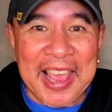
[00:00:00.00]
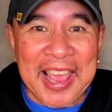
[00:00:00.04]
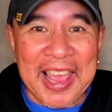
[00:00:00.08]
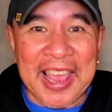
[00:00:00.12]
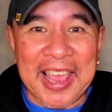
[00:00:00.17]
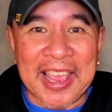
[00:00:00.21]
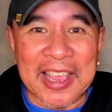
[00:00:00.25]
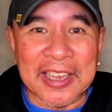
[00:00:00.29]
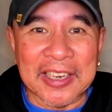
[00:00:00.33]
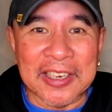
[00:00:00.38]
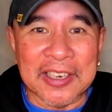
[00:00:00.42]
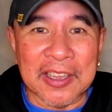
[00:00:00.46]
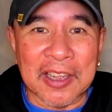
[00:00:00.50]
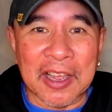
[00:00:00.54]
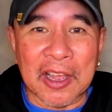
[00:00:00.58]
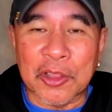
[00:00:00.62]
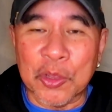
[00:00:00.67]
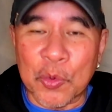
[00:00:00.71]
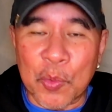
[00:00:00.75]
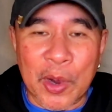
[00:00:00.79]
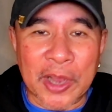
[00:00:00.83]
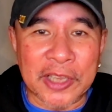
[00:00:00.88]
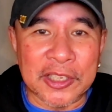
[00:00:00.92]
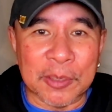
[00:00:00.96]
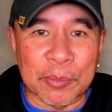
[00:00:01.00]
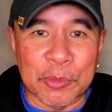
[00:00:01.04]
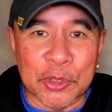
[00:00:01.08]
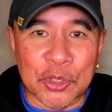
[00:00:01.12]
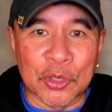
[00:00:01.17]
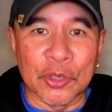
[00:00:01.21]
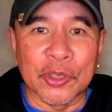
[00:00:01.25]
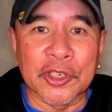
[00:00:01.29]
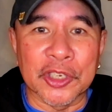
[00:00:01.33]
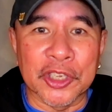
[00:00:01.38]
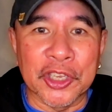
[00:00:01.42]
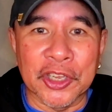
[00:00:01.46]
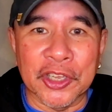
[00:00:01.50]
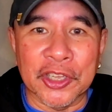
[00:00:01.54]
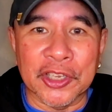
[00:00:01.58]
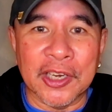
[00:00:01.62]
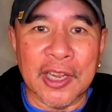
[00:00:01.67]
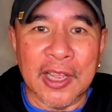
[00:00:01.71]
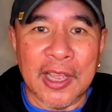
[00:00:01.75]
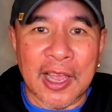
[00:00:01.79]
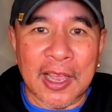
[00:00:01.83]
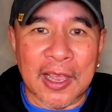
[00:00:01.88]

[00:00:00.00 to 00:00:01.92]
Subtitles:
And otherwise, I'm doing good.